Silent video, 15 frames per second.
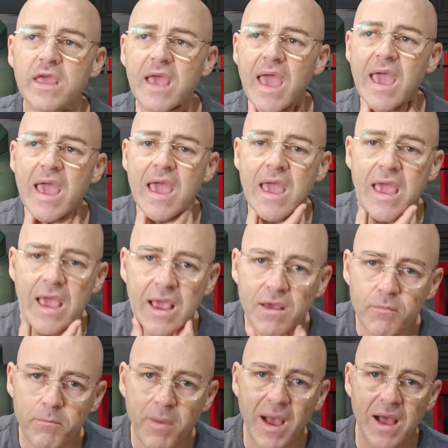air
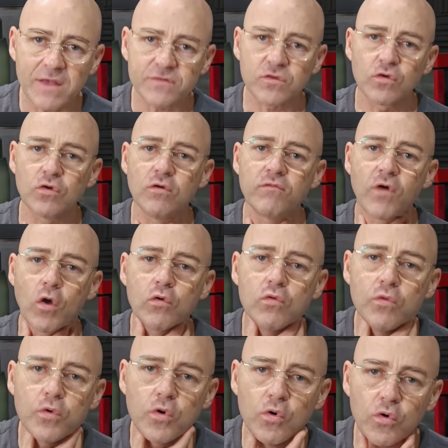past her
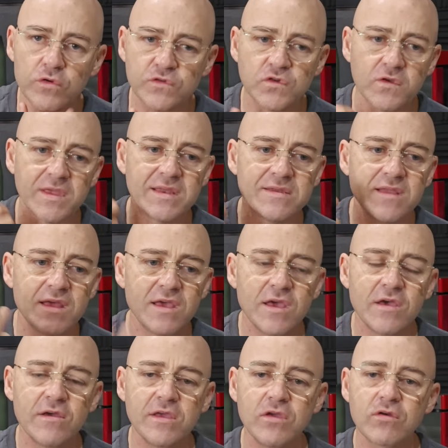vocal cords. You can
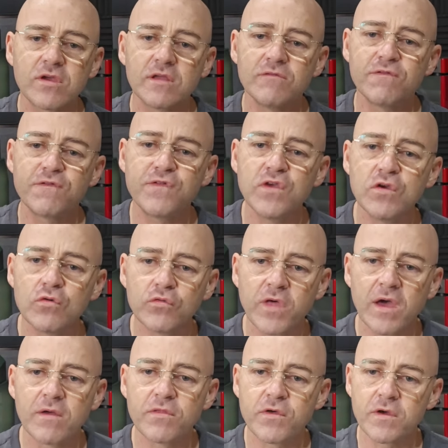feel
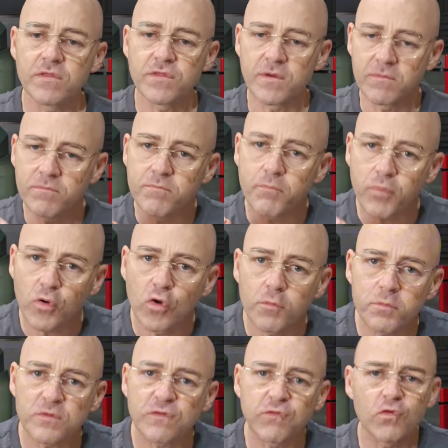the
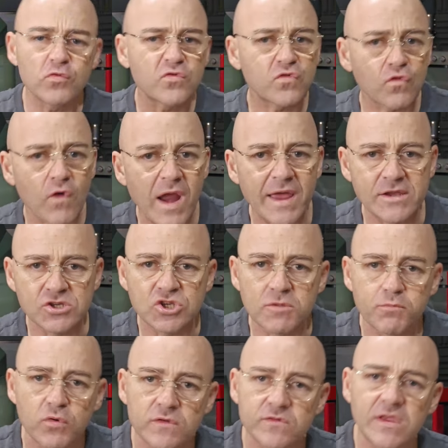purposeful strain she
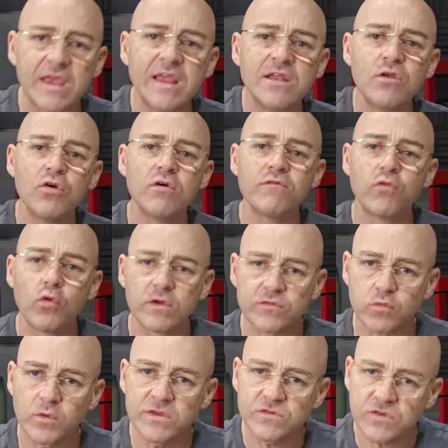puts in her
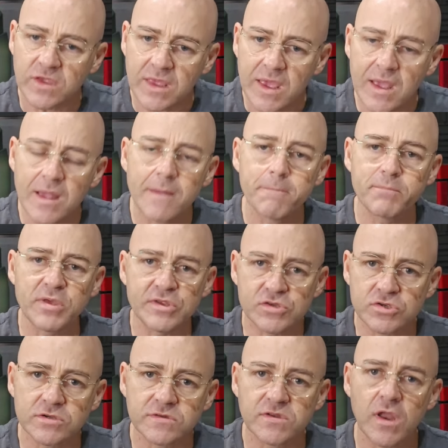voice when she
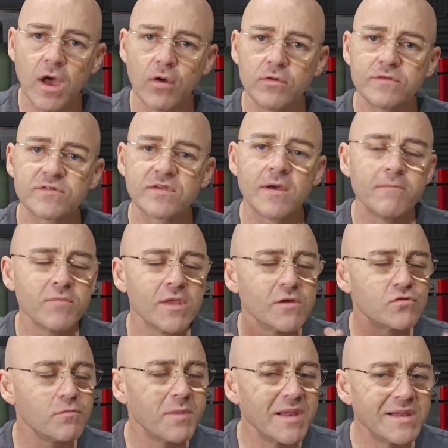pitches notes. You
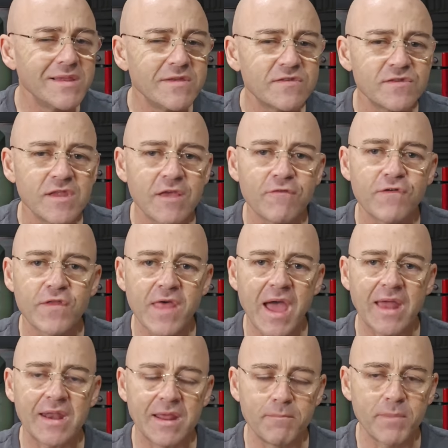should be listening for
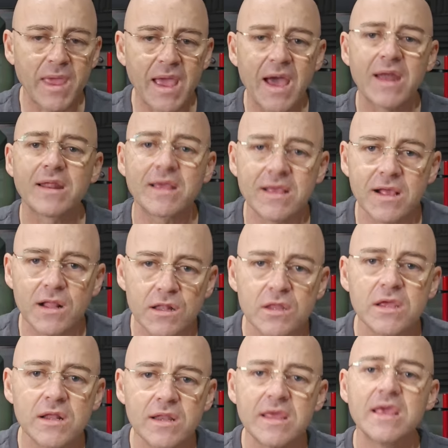that and being able to
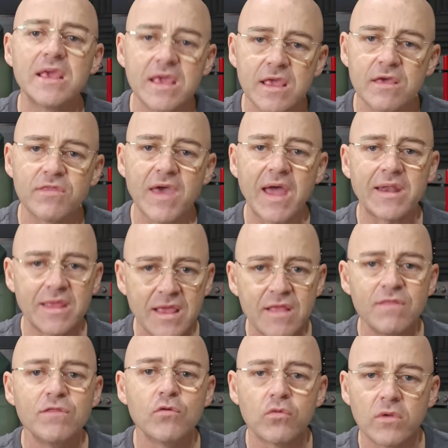clearly hear that
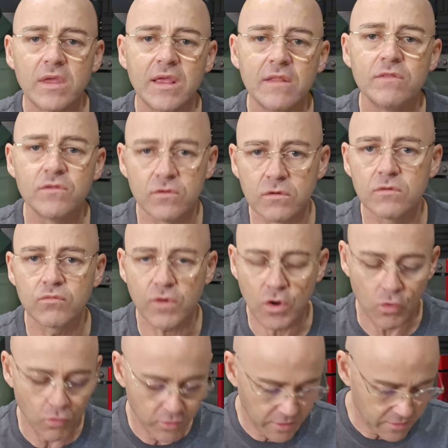in the
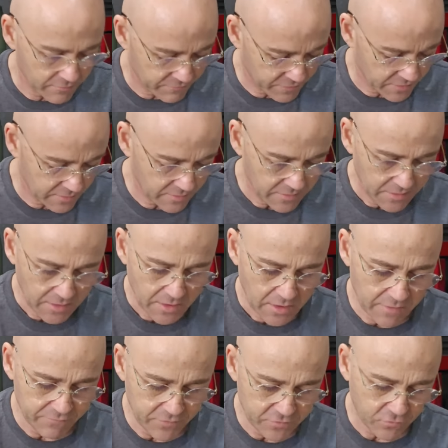recording of
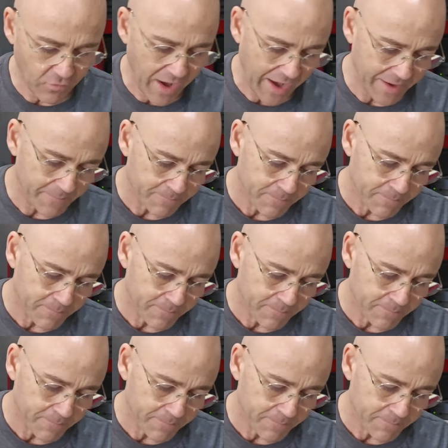the track.